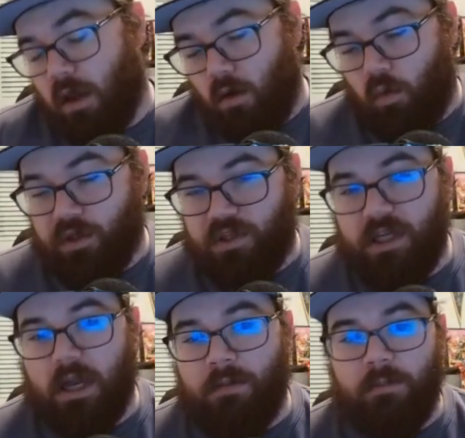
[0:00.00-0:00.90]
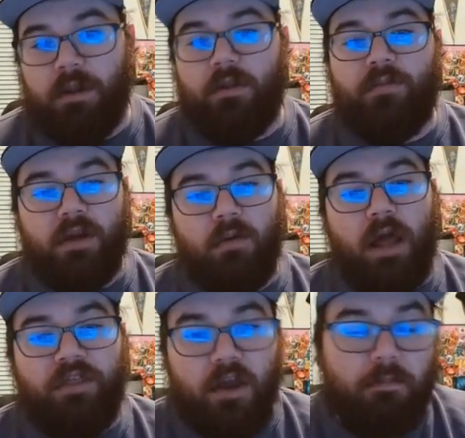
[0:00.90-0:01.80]
we'll see. I mean, but I
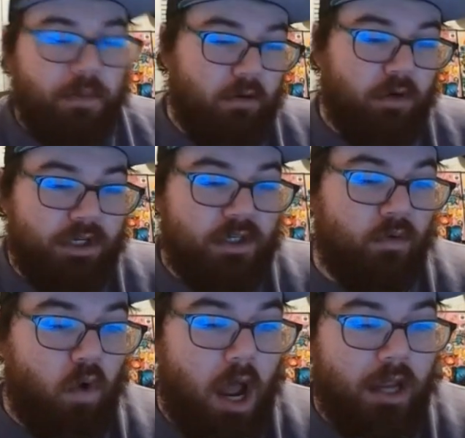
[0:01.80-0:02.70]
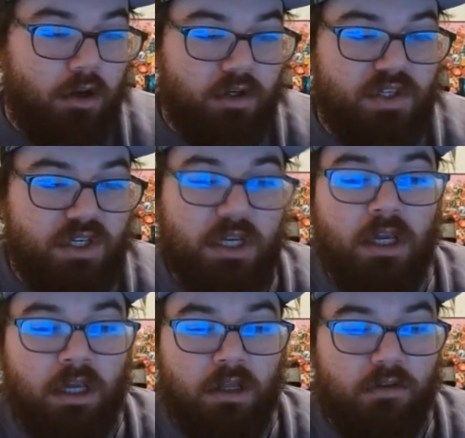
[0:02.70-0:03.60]
think a big reason why you're
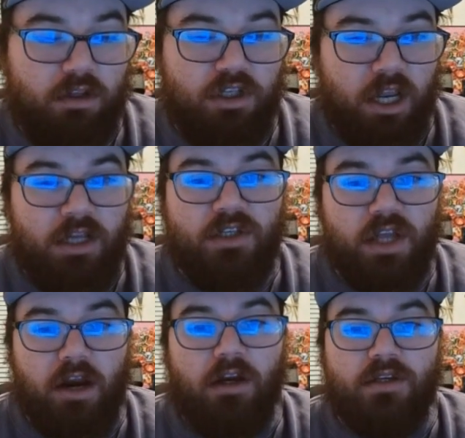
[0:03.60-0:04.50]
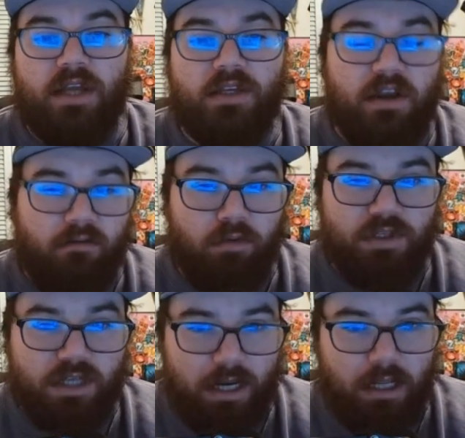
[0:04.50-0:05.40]
seeing the change there is as everyone's
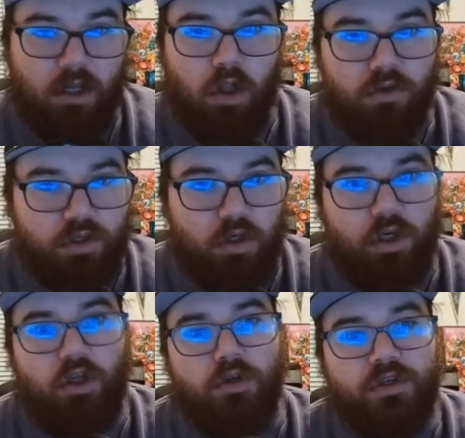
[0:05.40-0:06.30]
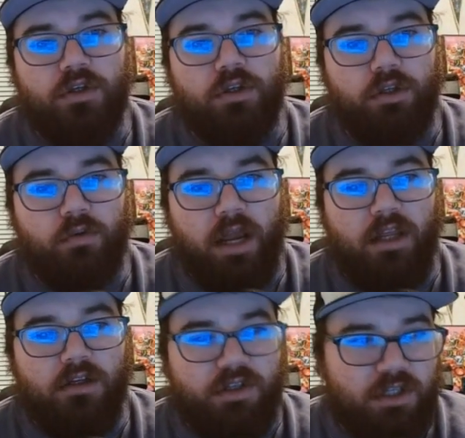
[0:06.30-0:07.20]
getting closer and closer to the
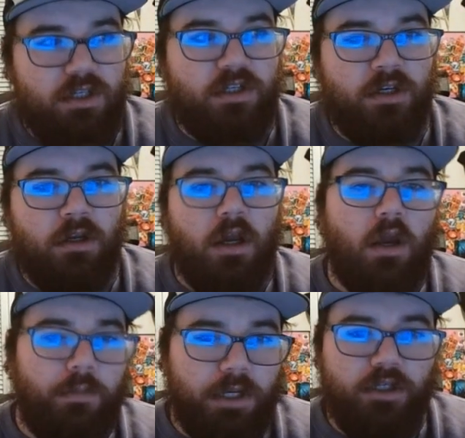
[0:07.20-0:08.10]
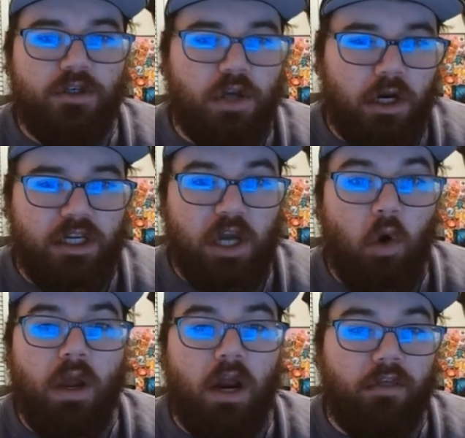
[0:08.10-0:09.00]
regular season, pitchers are
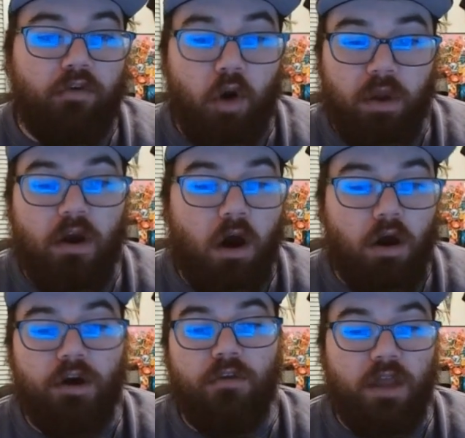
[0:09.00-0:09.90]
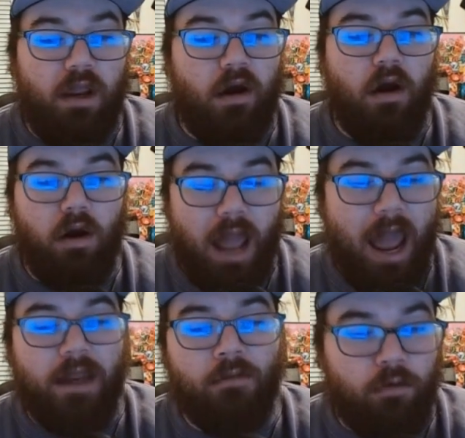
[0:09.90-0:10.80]
throwing harder. They are
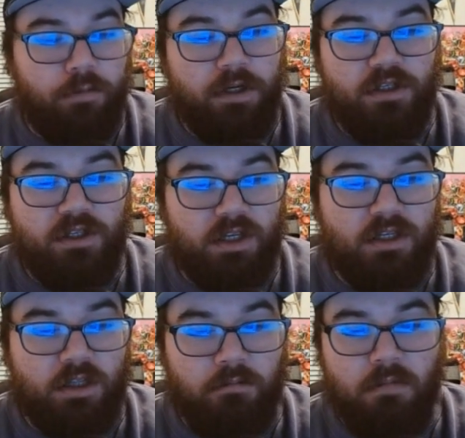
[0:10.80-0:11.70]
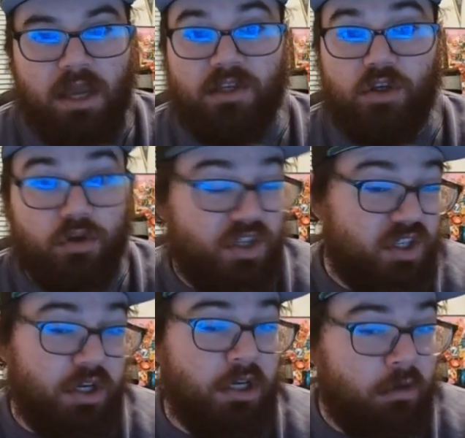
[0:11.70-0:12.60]
adding more pitches into the mix. You're
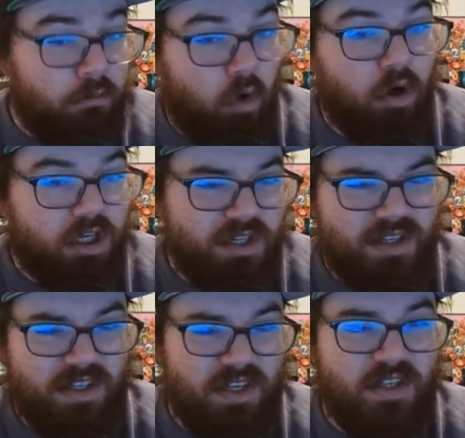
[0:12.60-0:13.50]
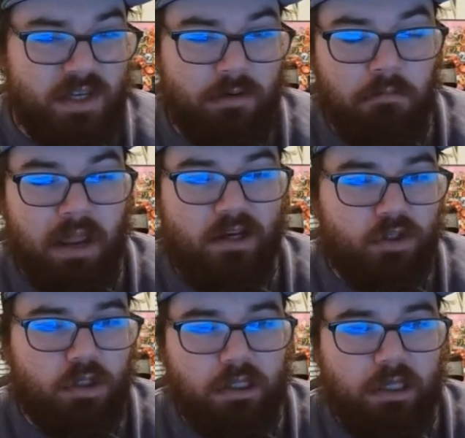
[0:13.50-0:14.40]
seeing more consistent
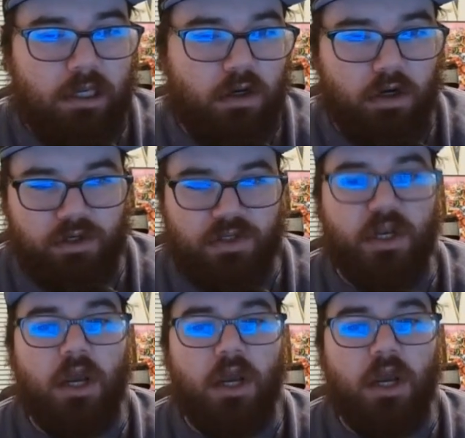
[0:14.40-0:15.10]
major leaguers